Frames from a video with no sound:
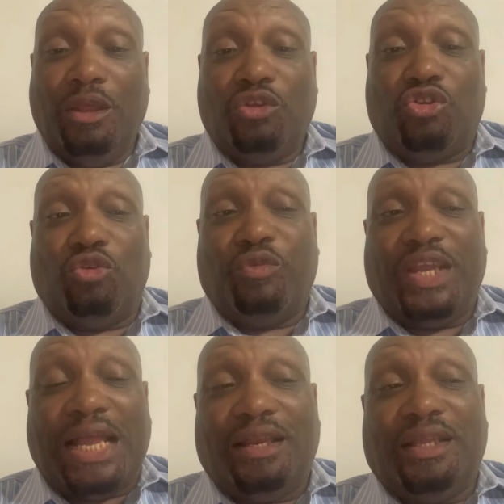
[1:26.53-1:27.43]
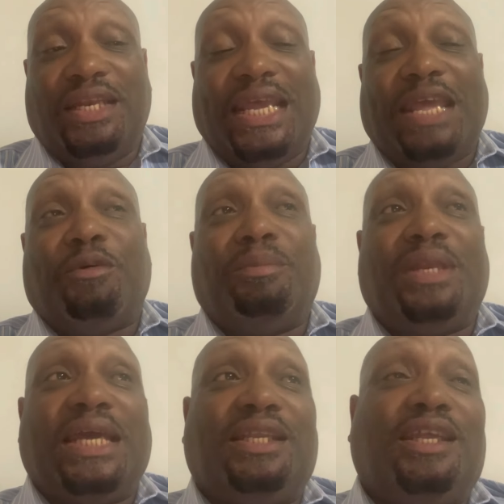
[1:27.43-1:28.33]
So in reality, they gave him
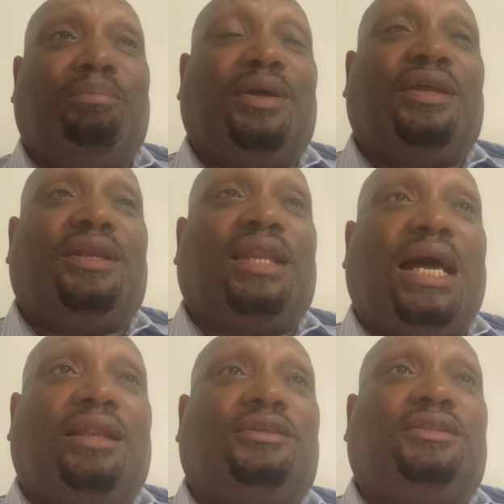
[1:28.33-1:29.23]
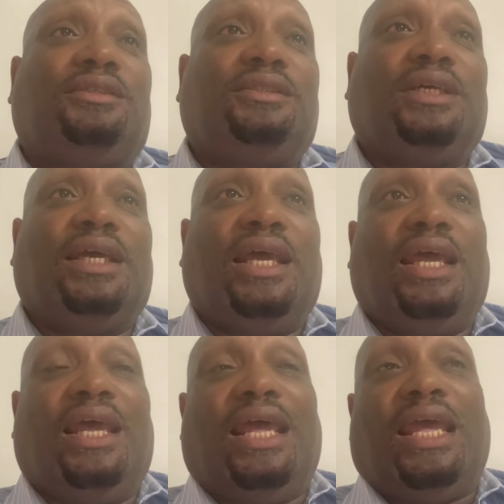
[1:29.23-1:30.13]
$19 billion.
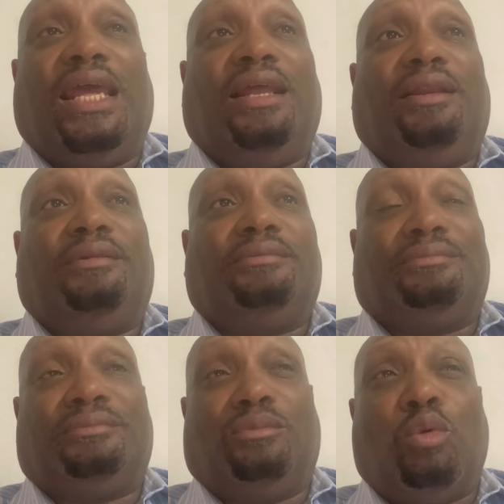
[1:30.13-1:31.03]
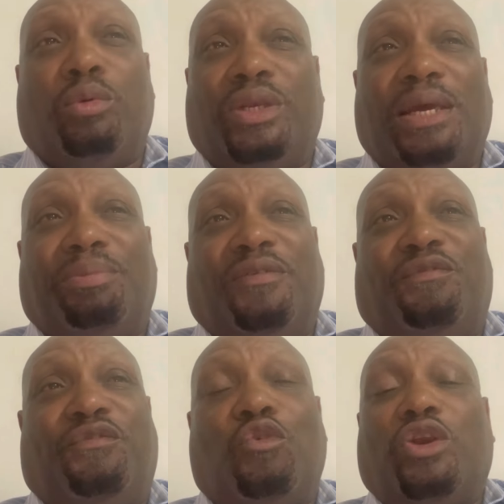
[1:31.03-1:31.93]
And what would that be?
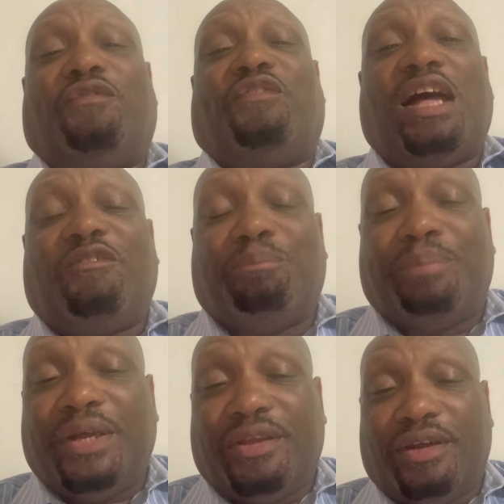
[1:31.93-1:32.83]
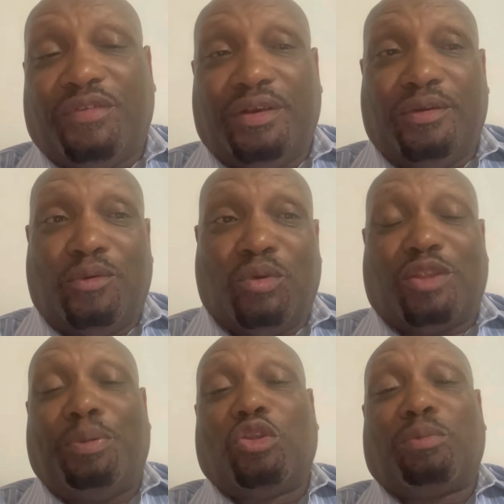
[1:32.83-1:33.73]
$45 billion of it was
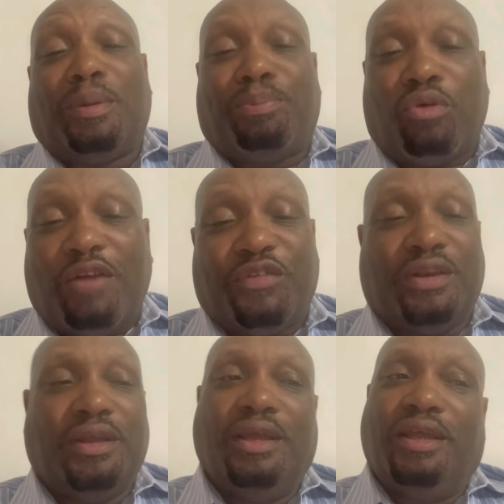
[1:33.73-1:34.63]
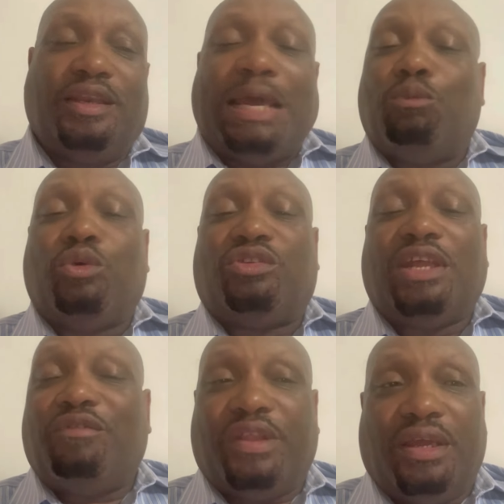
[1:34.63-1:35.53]
supposed to be profit that was
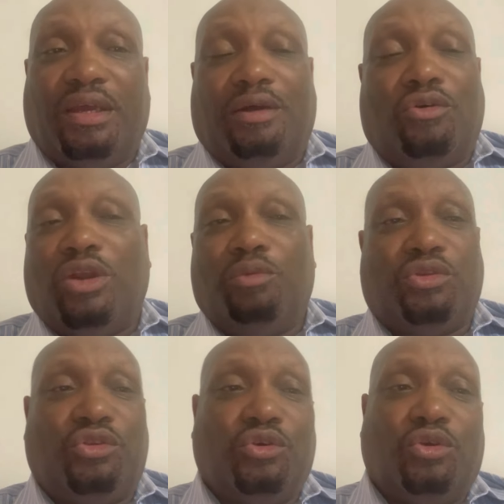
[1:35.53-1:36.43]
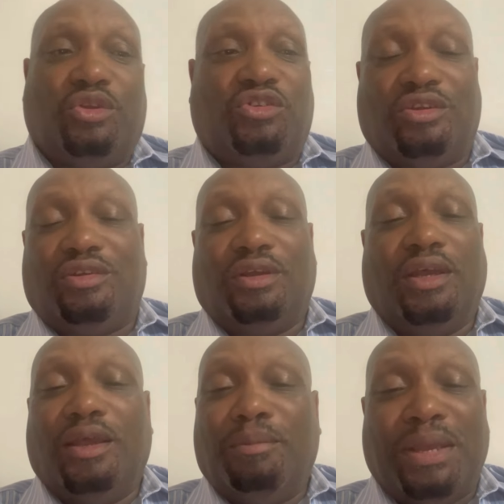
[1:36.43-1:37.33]
never there. All he was doing was just
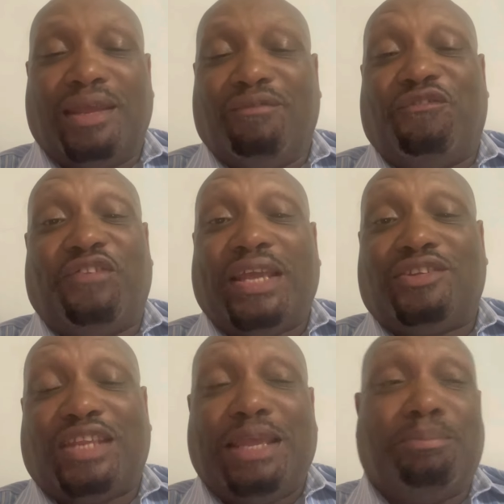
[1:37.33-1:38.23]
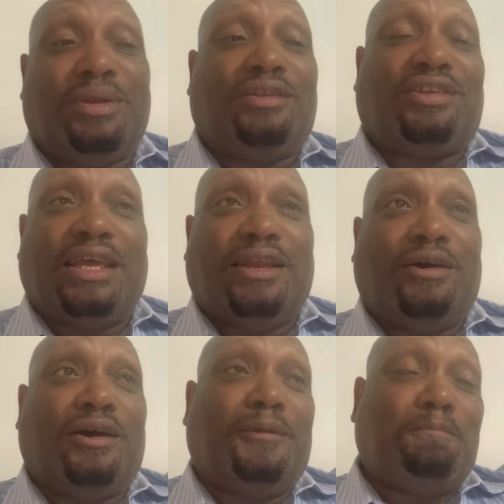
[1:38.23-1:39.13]
making fake statements
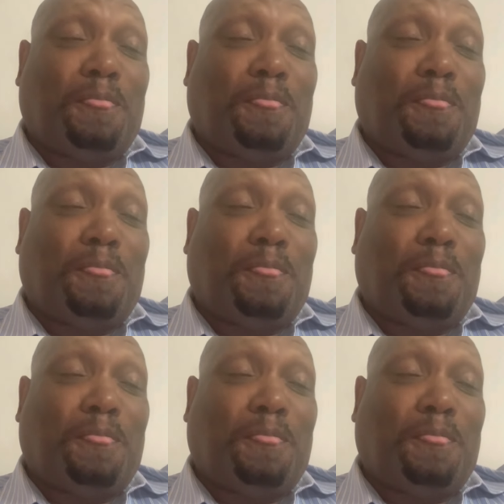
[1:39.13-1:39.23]
and